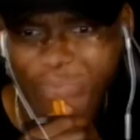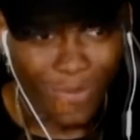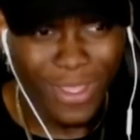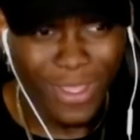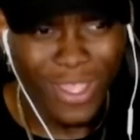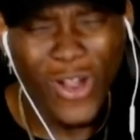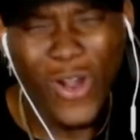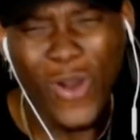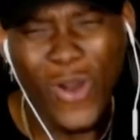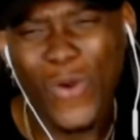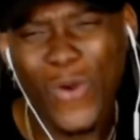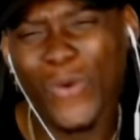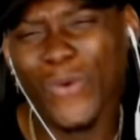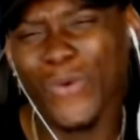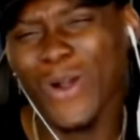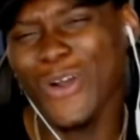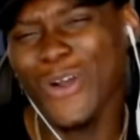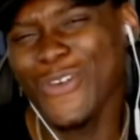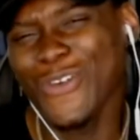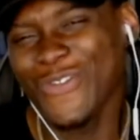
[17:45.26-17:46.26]

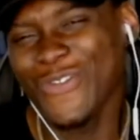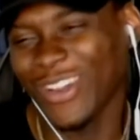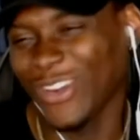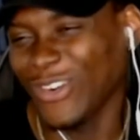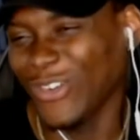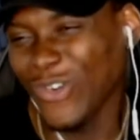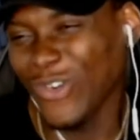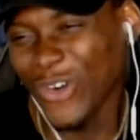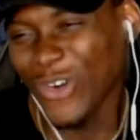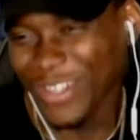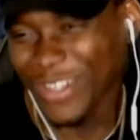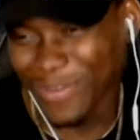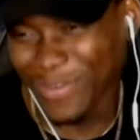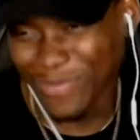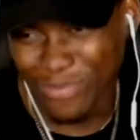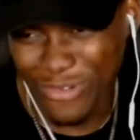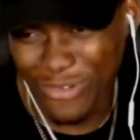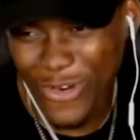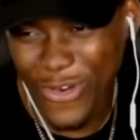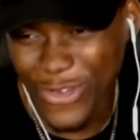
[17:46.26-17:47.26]
Oh,
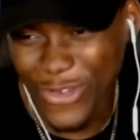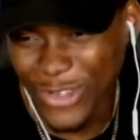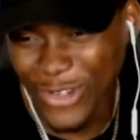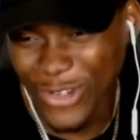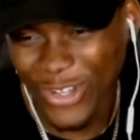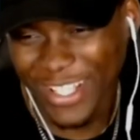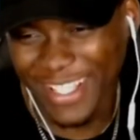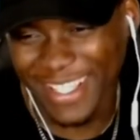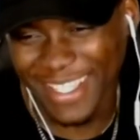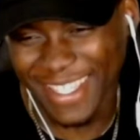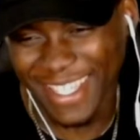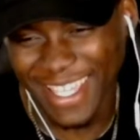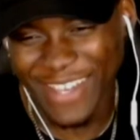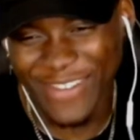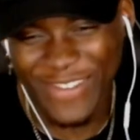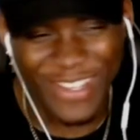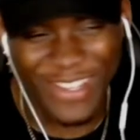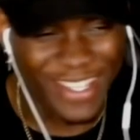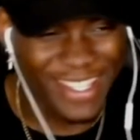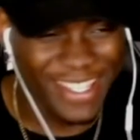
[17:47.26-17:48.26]
Overlord, bro. You look
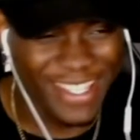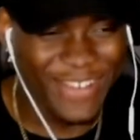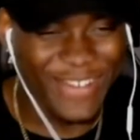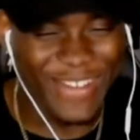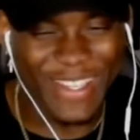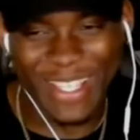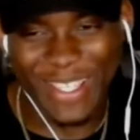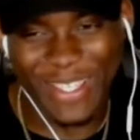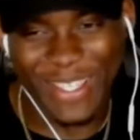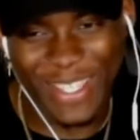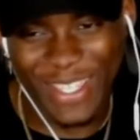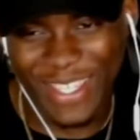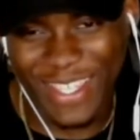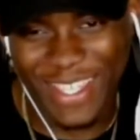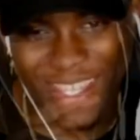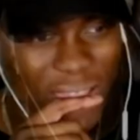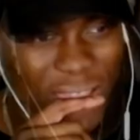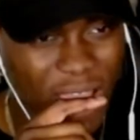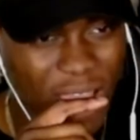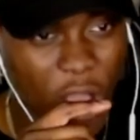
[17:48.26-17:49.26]
serious.
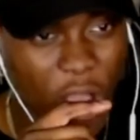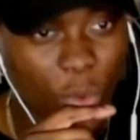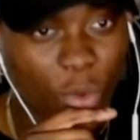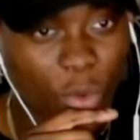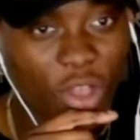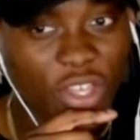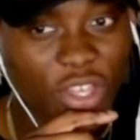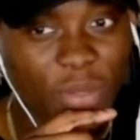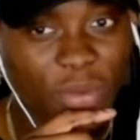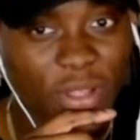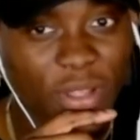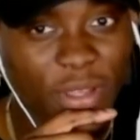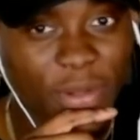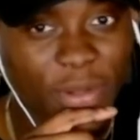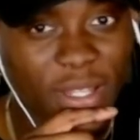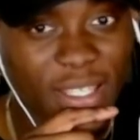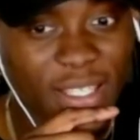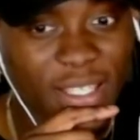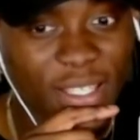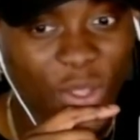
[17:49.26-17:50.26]
Oh, well, good for you.
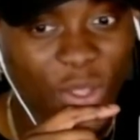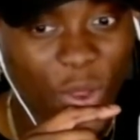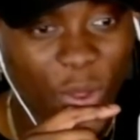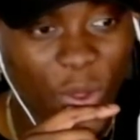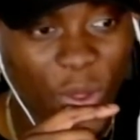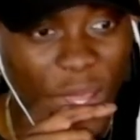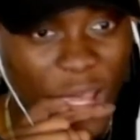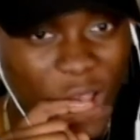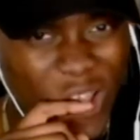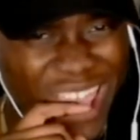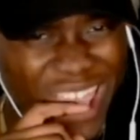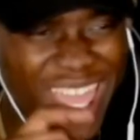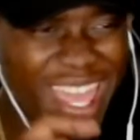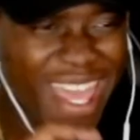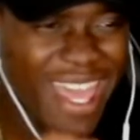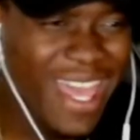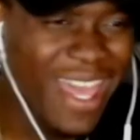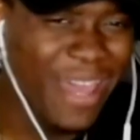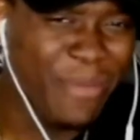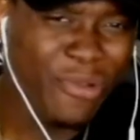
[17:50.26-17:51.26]
Please go.
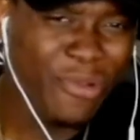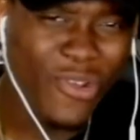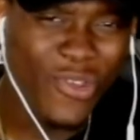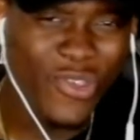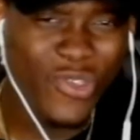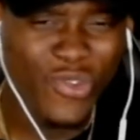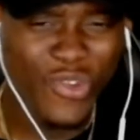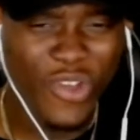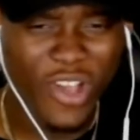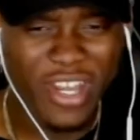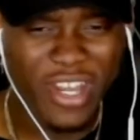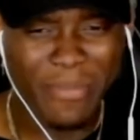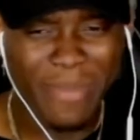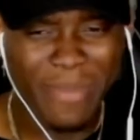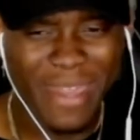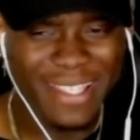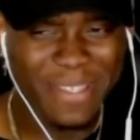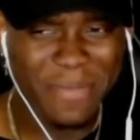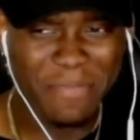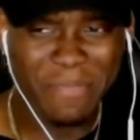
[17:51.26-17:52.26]
Yeah, bro, you got an
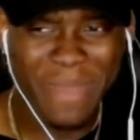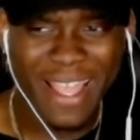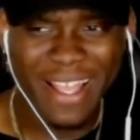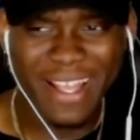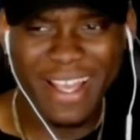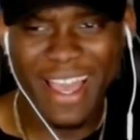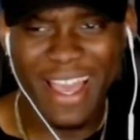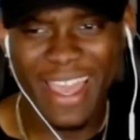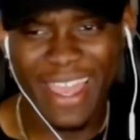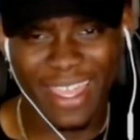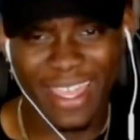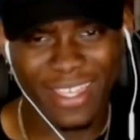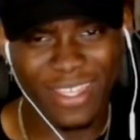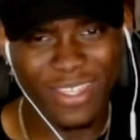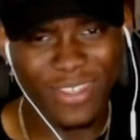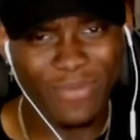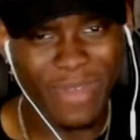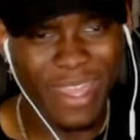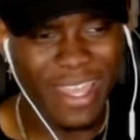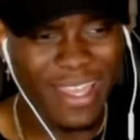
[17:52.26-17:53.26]
amazing Bankai.
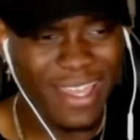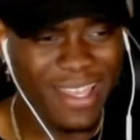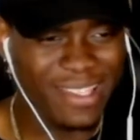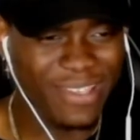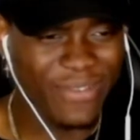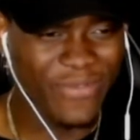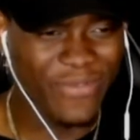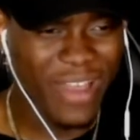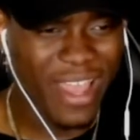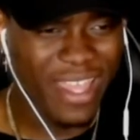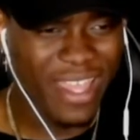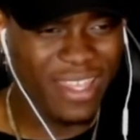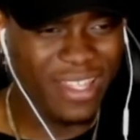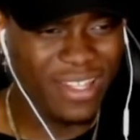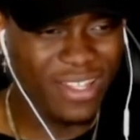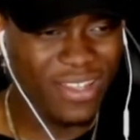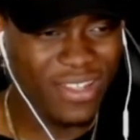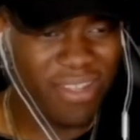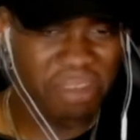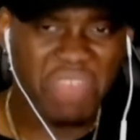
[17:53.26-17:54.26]
You better get to
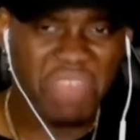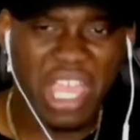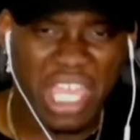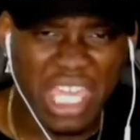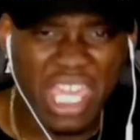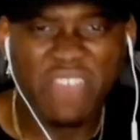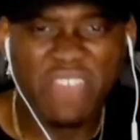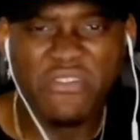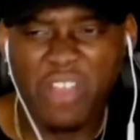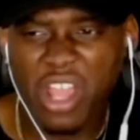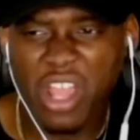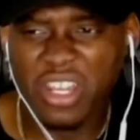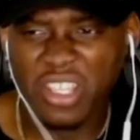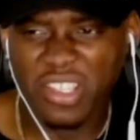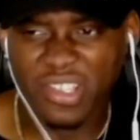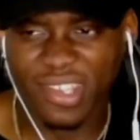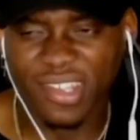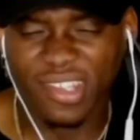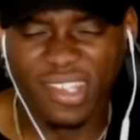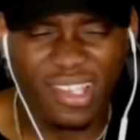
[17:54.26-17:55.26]
fighting. Kira
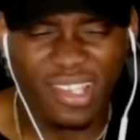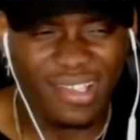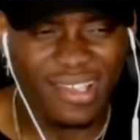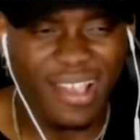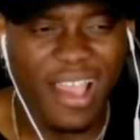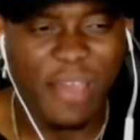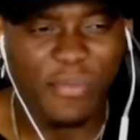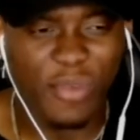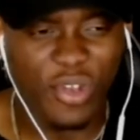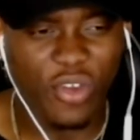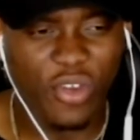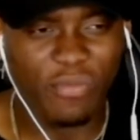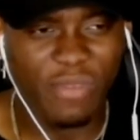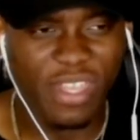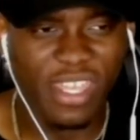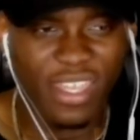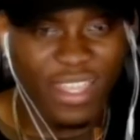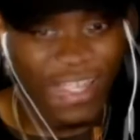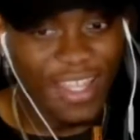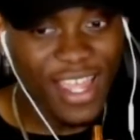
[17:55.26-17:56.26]
understood the assignment on
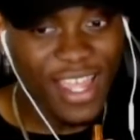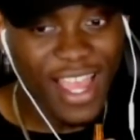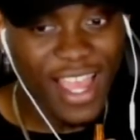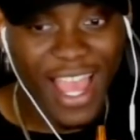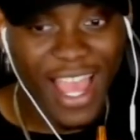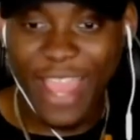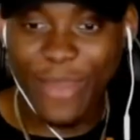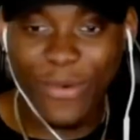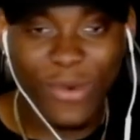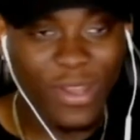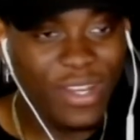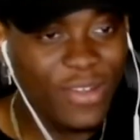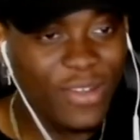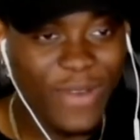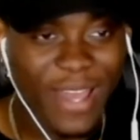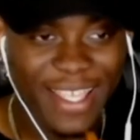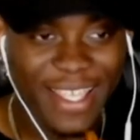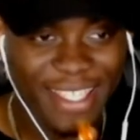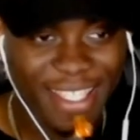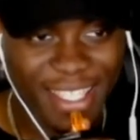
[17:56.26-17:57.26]
me. Alright,
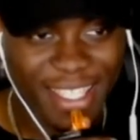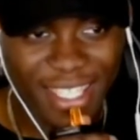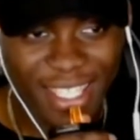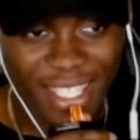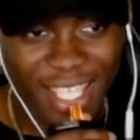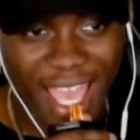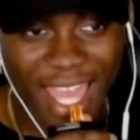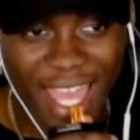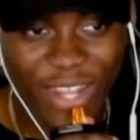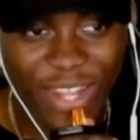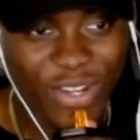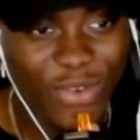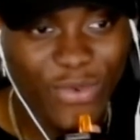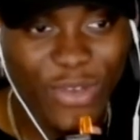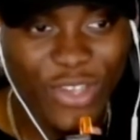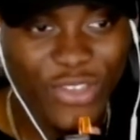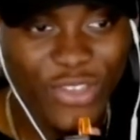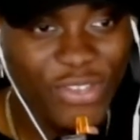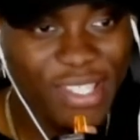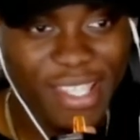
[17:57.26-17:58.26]
WONDERWEISS. I don't know
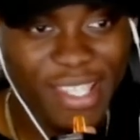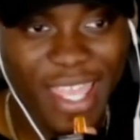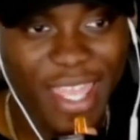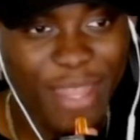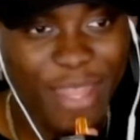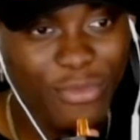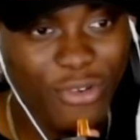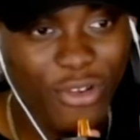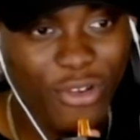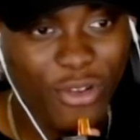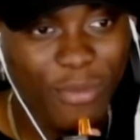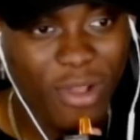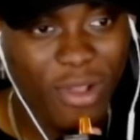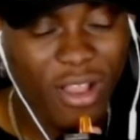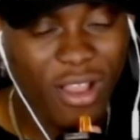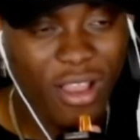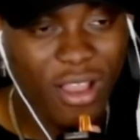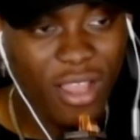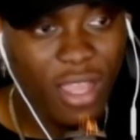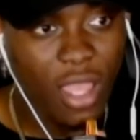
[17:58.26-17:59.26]
what you're saying, bro, but...